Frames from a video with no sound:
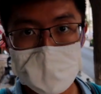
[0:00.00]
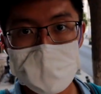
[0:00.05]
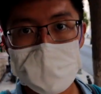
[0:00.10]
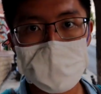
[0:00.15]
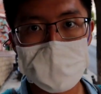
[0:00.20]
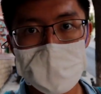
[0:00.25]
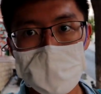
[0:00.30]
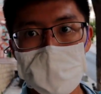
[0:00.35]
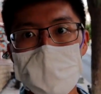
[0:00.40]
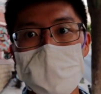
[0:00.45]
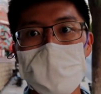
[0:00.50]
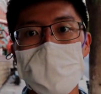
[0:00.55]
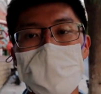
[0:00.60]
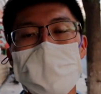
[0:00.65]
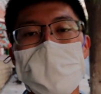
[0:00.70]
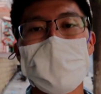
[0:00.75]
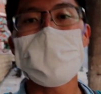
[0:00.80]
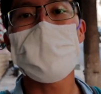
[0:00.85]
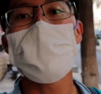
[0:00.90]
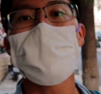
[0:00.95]
So we are
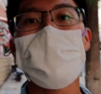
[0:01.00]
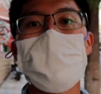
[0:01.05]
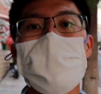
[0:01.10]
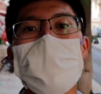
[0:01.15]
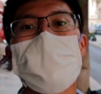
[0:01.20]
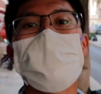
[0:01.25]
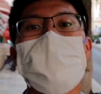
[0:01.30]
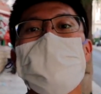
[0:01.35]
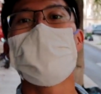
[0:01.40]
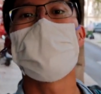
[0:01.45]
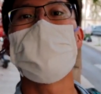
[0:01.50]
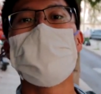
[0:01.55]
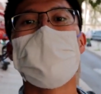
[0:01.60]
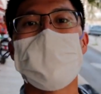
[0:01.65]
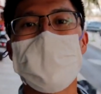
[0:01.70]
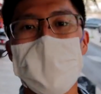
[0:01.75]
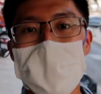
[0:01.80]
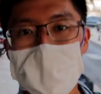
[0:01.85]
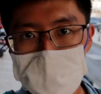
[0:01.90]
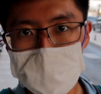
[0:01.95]
now going to head to the
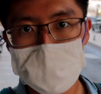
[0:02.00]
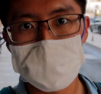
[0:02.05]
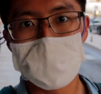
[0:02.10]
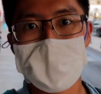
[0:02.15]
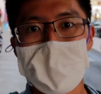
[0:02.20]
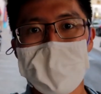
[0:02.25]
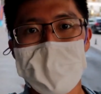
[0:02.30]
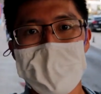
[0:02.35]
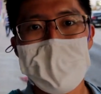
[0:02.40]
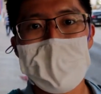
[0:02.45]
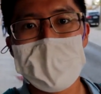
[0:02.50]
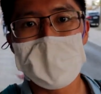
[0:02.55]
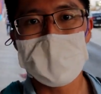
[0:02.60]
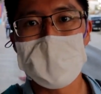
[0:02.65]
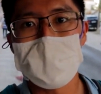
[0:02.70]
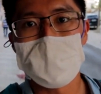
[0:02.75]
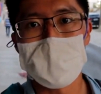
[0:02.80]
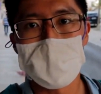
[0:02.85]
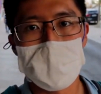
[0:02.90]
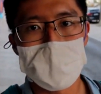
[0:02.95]
beach
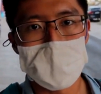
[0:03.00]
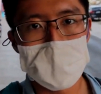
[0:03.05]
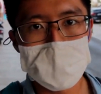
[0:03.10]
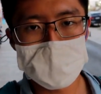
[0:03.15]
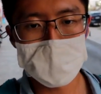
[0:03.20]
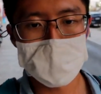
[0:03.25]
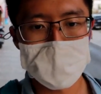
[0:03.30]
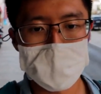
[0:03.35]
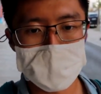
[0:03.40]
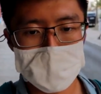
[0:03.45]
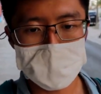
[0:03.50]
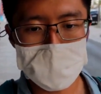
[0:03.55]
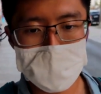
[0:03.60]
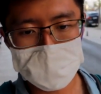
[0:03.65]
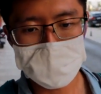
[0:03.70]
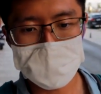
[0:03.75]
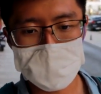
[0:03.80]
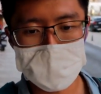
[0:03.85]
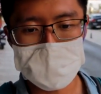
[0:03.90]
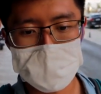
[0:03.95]
here in Bodrum and
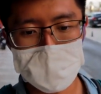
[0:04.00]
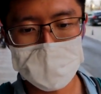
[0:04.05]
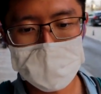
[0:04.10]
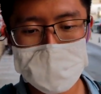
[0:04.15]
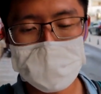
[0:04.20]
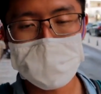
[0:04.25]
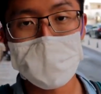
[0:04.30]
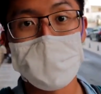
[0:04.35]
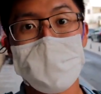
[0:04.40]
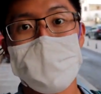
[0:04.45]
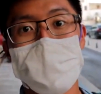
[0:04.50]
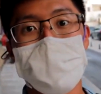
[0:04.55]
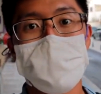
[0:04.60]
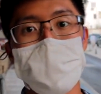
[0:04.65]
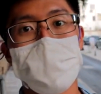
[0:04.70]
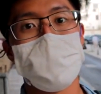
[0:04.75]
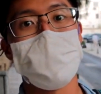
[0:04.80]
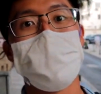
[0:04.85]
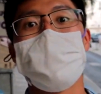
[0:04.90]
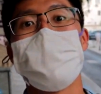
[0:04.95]
catch the sunset. It's
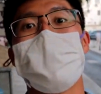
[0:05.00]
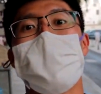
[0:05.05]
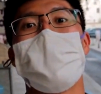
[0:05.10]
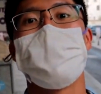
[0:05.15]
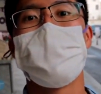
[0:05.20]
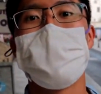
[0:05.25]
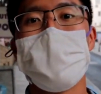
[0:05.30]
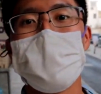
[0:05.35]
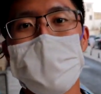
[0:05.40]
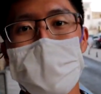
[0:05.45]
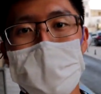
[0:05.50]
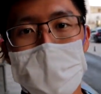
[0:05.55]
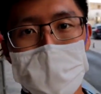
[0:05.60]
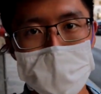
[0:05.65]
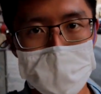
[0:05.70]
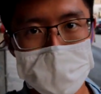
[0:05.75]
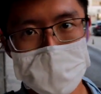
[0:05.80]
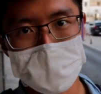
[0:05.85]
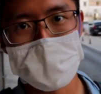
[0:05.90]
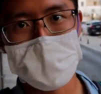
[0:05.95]
supposed to be a beautiful
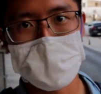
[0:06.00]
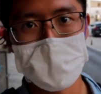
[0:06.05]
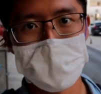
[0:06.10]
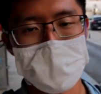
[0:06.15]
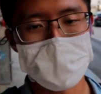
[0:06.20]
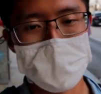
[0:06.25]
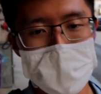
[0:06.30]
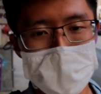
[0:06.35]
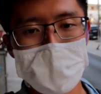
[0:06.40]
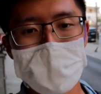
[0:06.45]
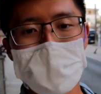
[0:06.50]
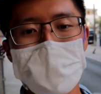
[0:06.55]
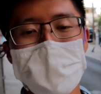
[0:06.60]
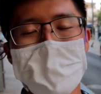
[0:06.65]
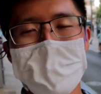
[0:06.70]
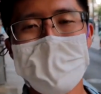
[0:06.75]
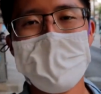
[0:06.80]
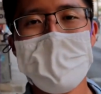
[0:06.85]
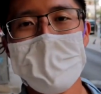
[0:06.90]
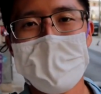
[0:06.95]
sunset today,
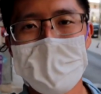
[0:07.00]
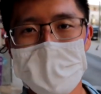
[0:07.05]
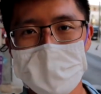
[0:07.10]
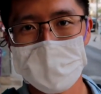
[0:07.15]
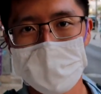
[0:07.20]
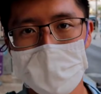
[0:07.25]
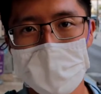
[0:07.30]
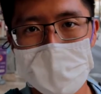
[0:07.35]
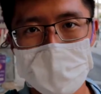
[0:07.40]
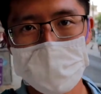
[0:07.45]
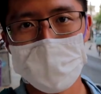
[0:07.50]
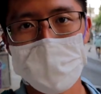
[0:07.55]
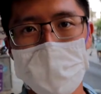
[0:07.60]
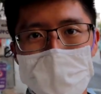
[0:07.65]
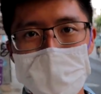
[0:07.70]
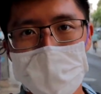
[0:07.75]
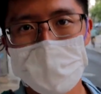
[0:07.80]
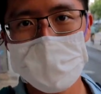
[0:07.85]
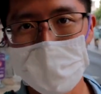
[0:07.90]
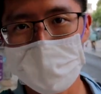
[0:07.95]
so let's hope it
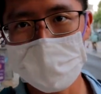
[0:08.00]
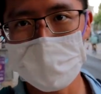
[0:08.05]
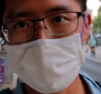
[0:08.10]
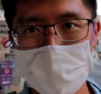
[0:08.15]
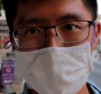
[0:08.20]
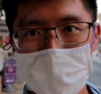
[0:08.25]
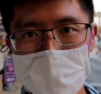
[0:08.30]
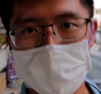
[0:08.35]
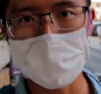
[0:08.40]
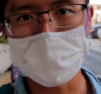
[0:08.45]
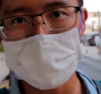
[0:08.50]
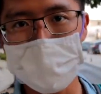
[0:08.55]
lives up to the hype.